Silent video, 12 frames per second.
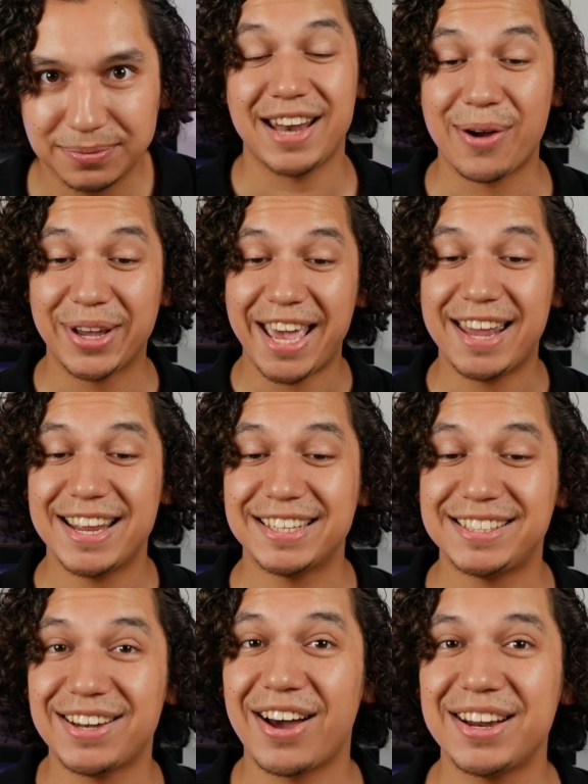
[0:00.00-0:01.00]
Now again,
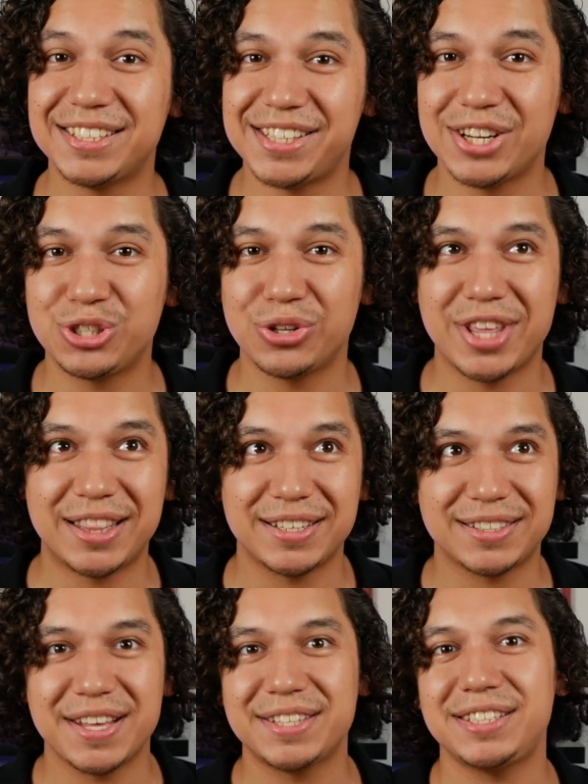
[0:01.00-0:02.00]
it's not essential that
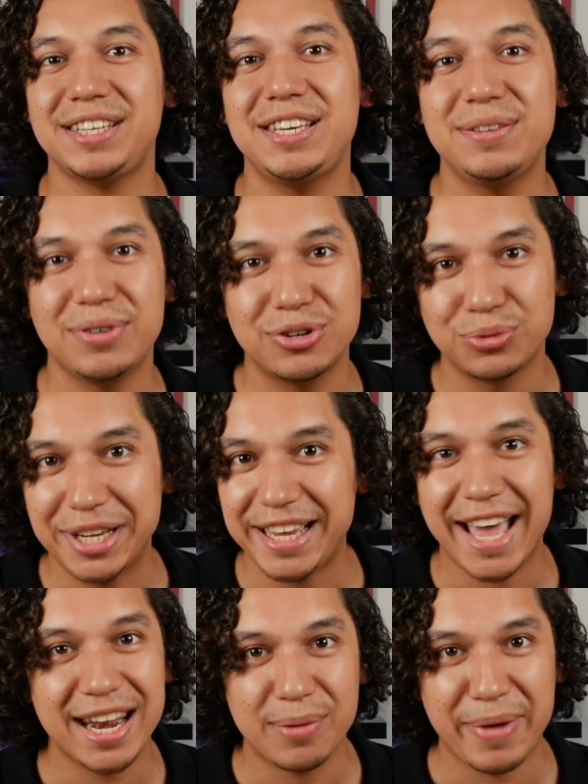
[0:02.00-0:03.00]
this list even
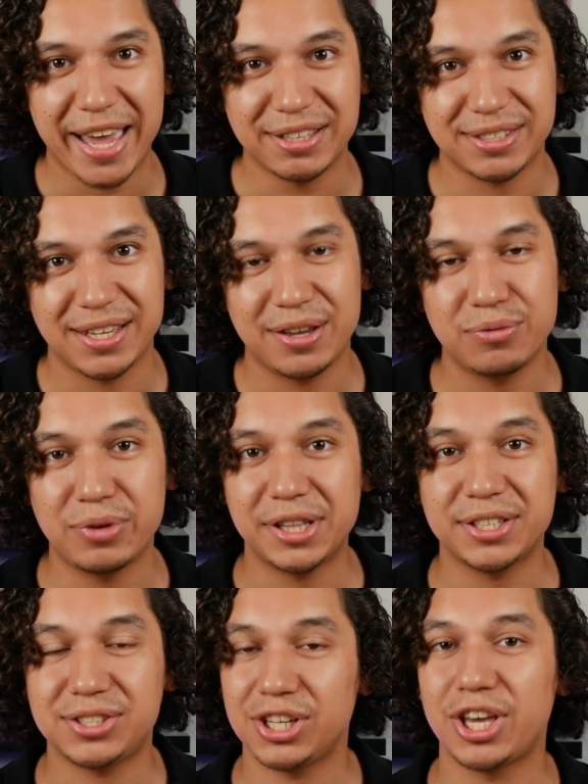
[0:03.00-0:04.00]
reanimates
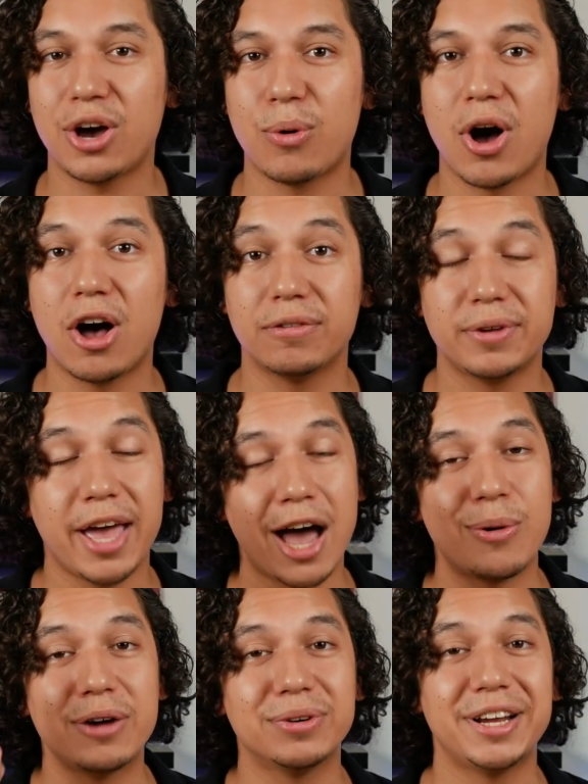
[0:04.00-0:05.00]
Vilis to go off.
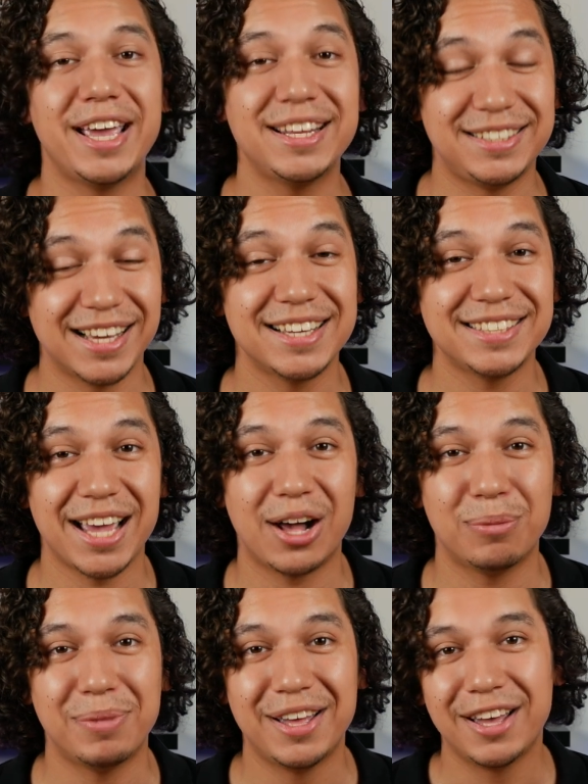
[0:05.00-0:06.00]
However, it does
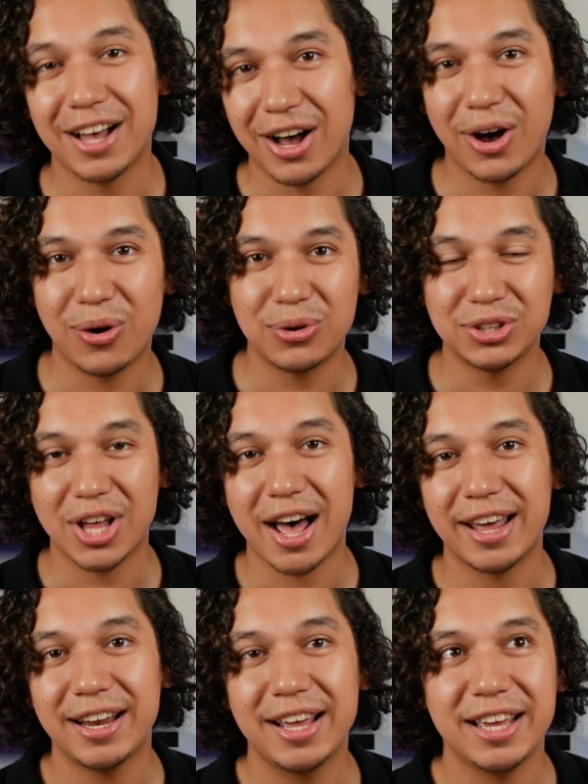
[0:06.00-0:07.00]
help a whole
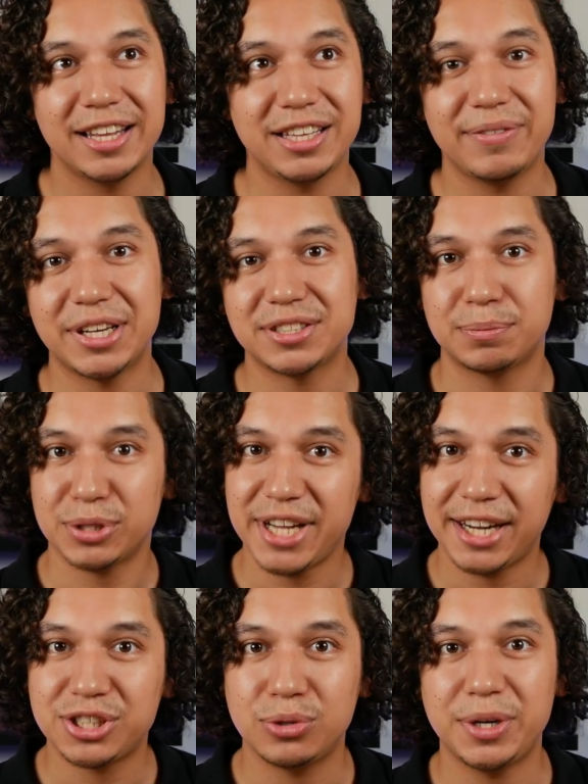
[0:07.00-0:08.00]
lot in giving us the
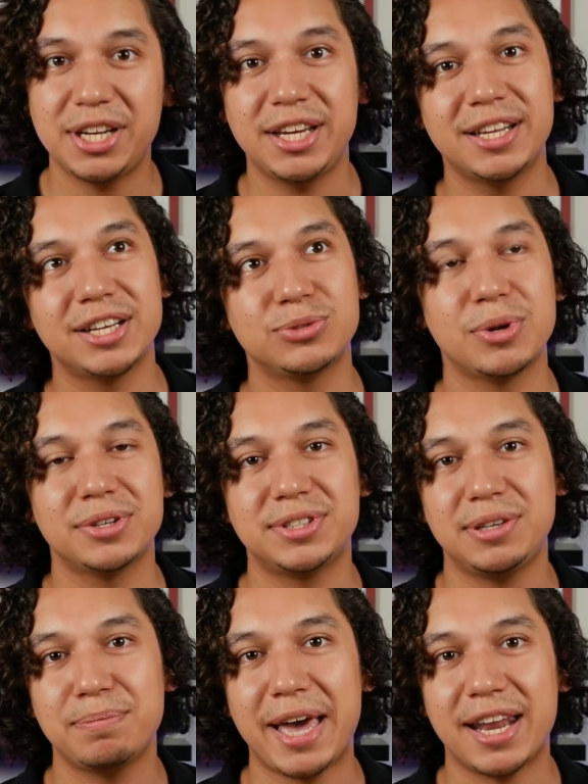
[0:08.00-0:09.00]
protection we need, as well as
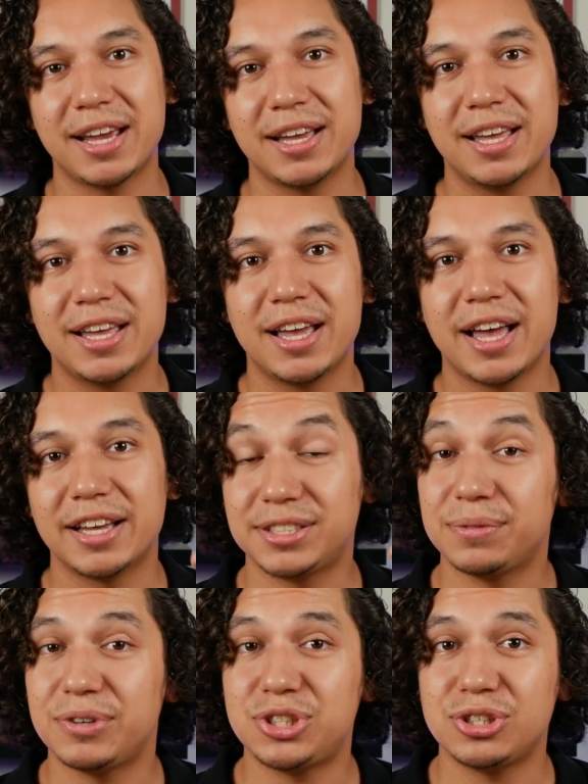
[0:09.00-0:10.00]
the mana
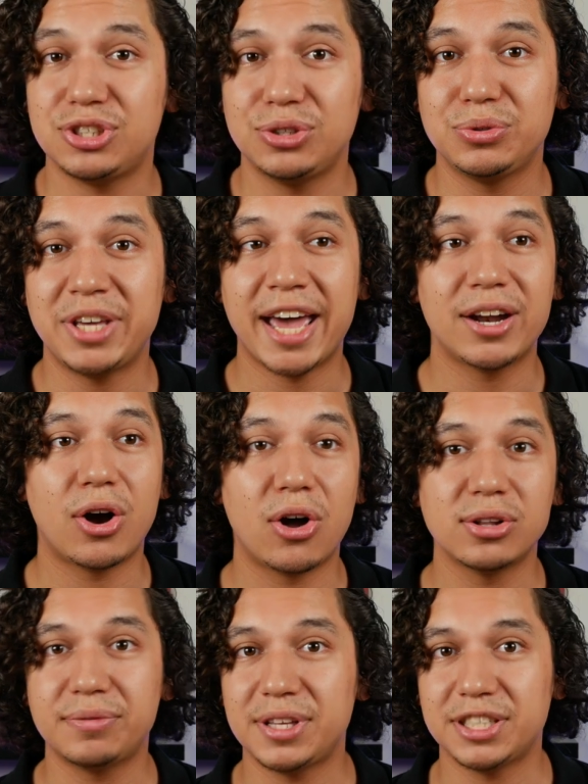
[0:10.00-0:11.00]
sufficient to get
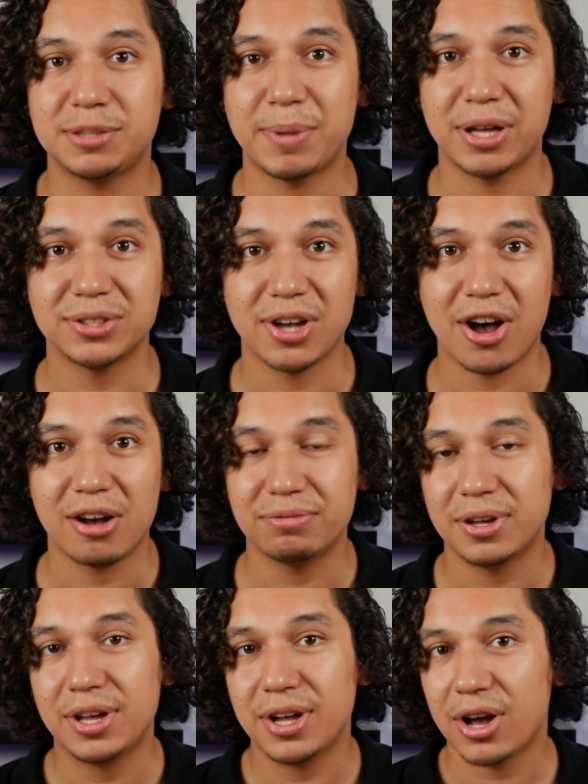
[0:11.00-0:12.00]
all of these spells
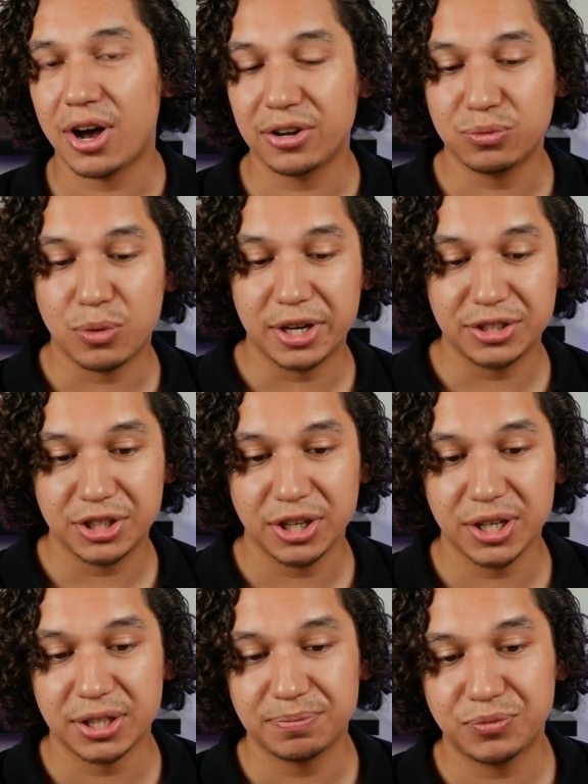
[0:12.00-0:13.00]
off on one
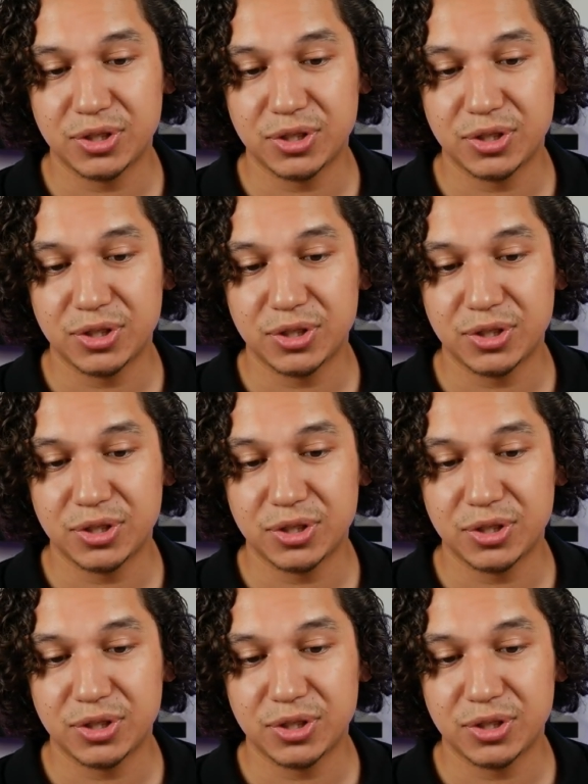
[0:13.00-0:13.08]
turn.